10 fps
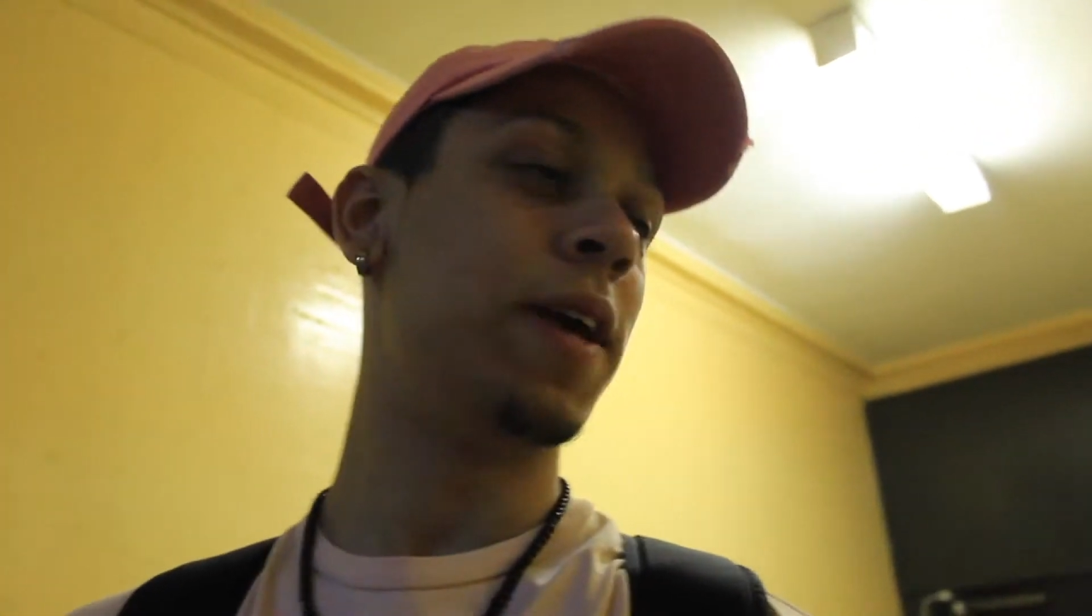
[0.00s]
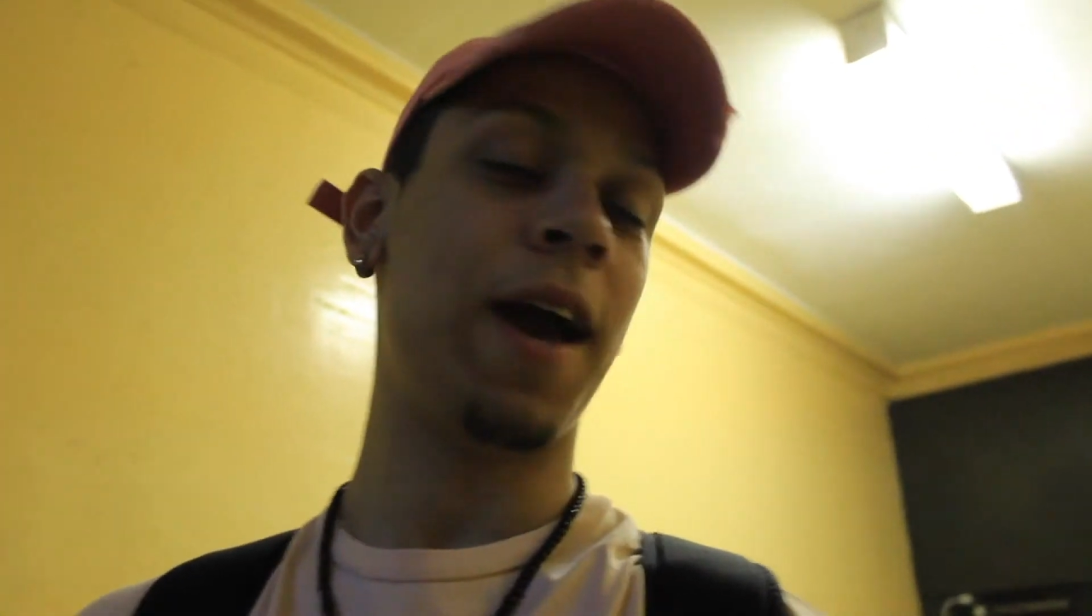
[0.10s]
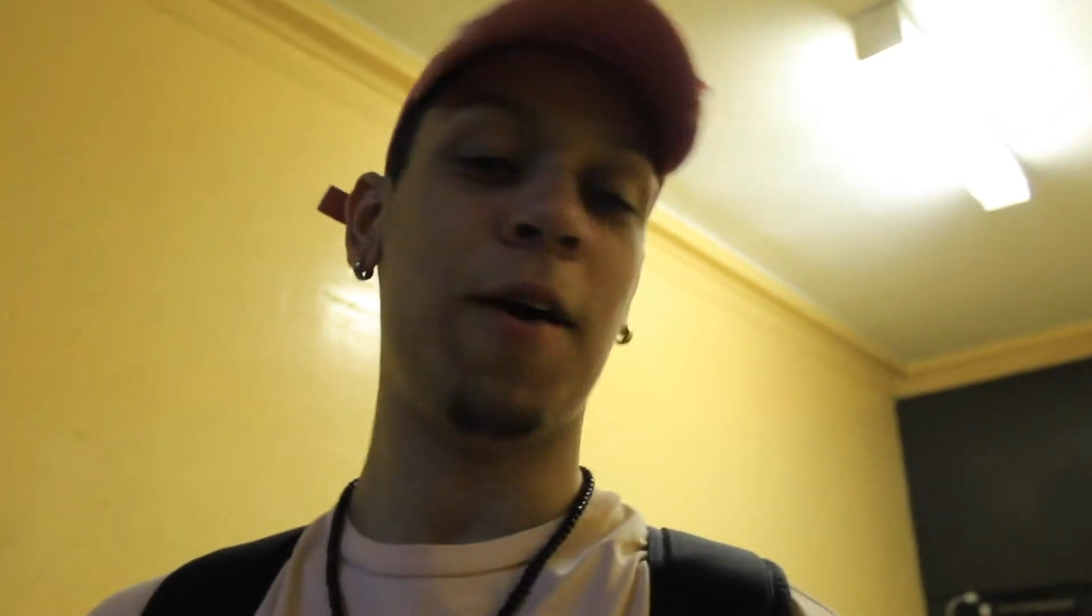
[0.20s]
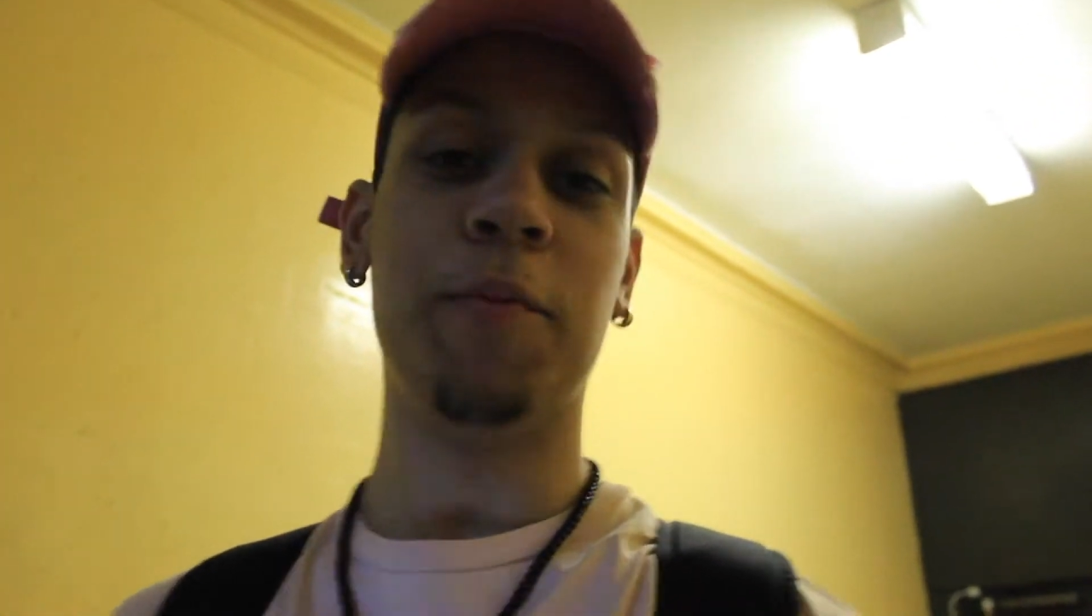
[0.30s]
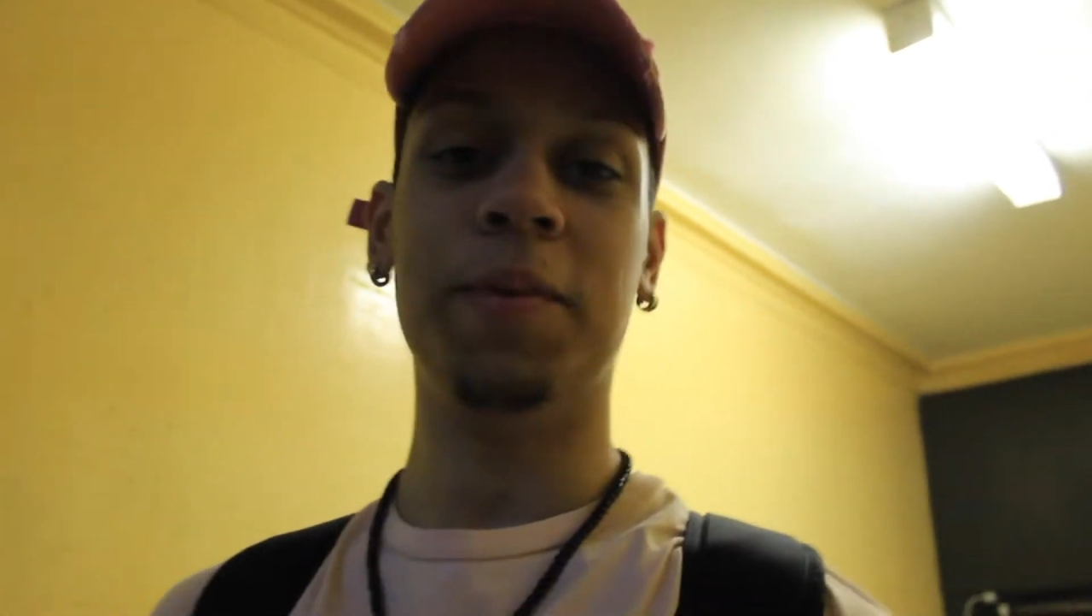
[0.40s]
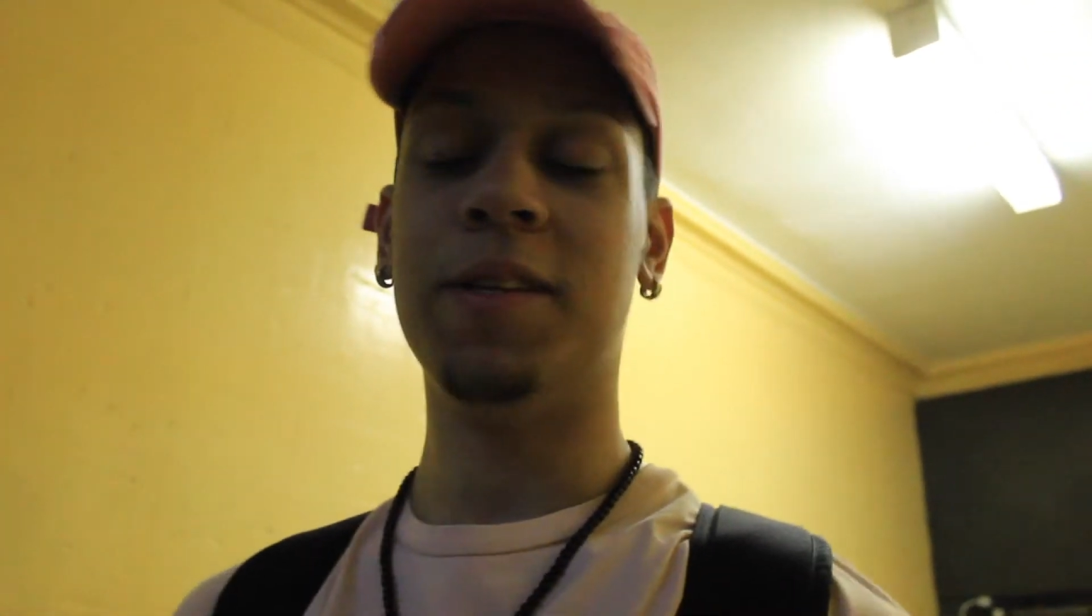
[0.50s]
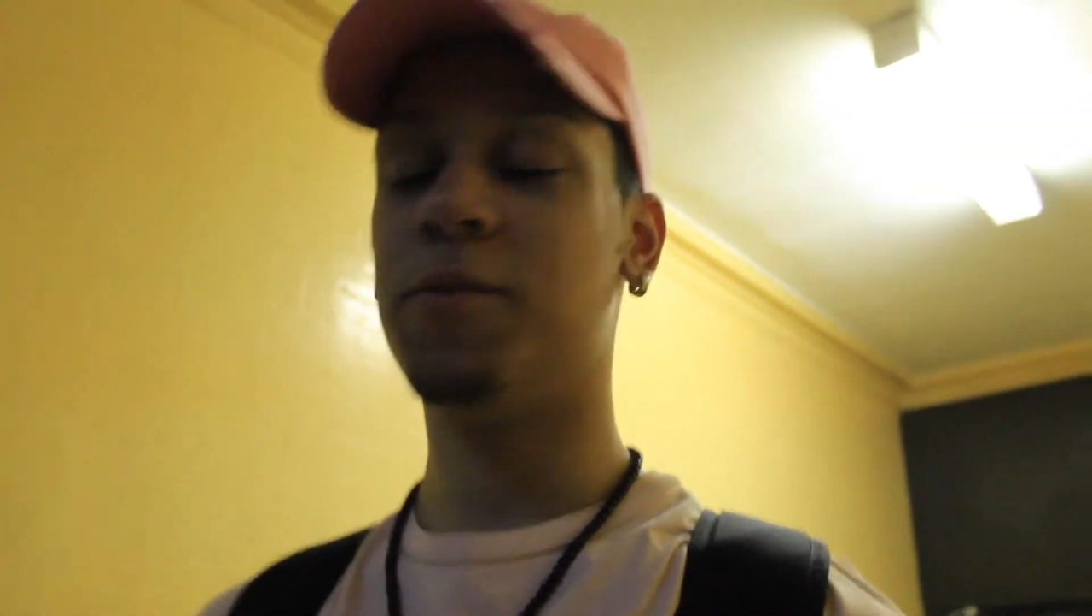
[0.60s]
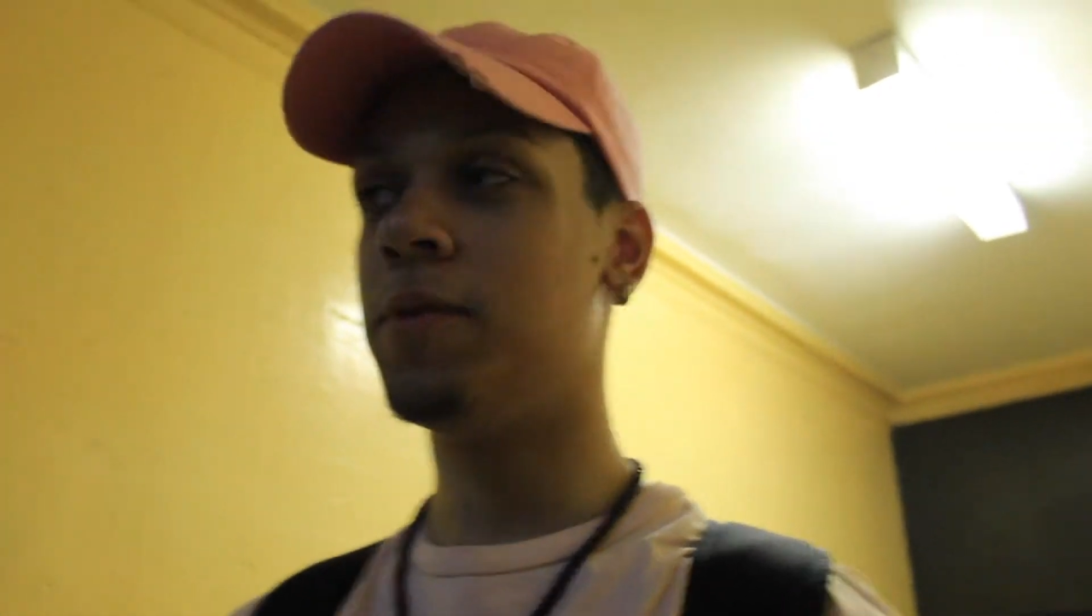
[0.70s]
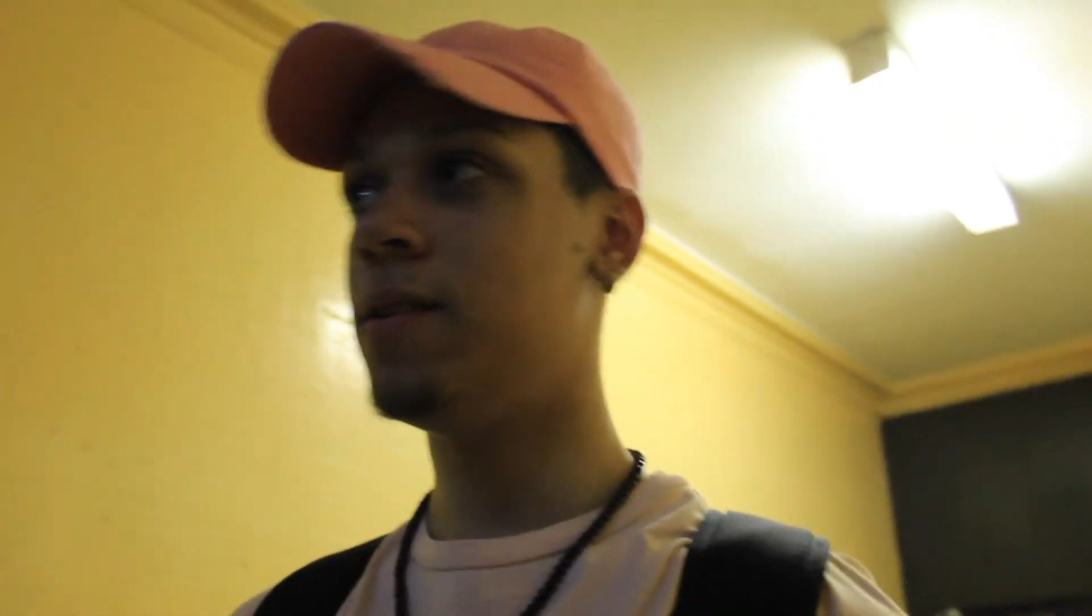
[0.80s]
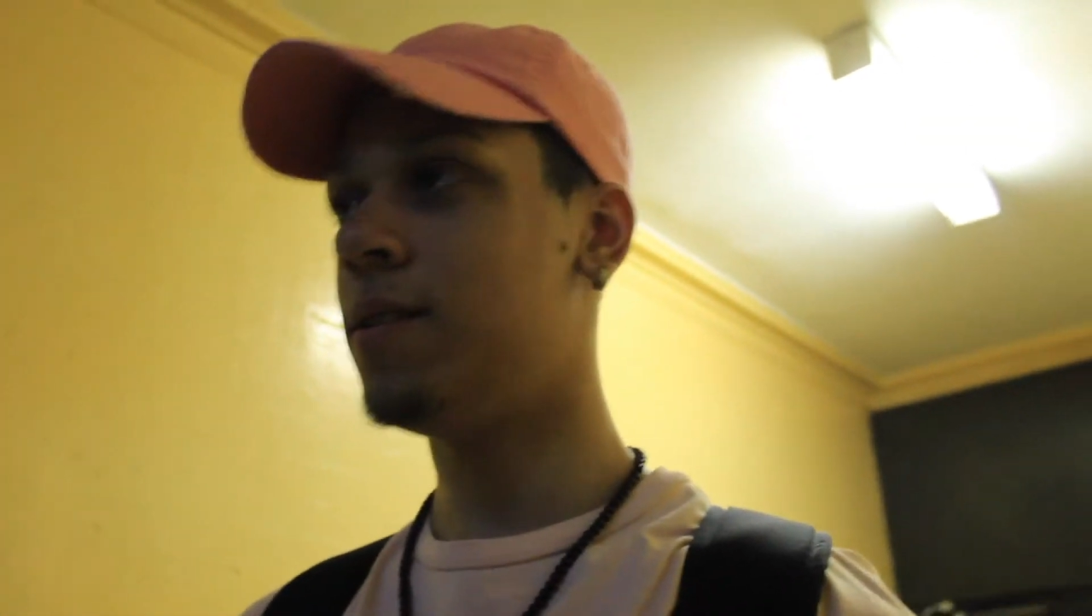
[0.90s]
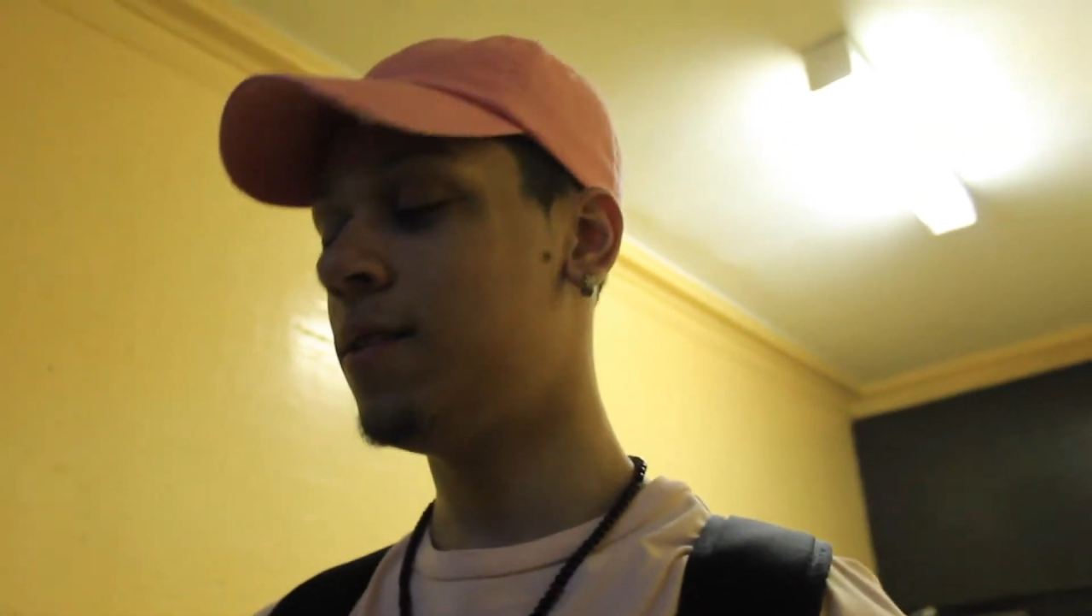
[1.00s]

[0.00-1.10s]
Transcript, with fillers: You can't open this one.